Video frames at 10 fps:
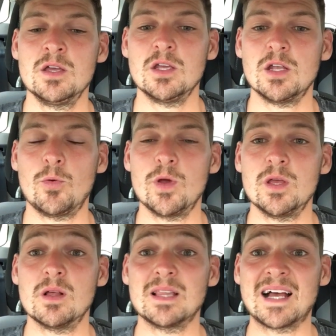you know,
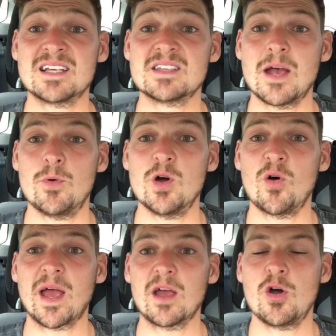like I say, we
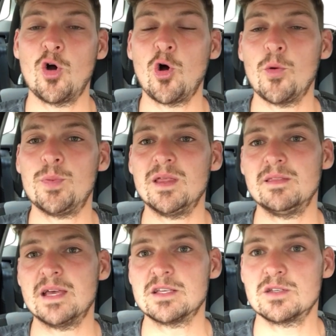all get caught up
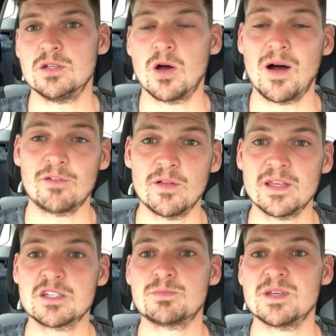in this, you know, I've got
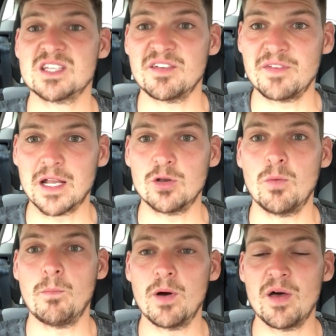this specific
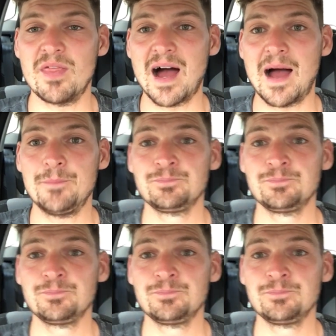number that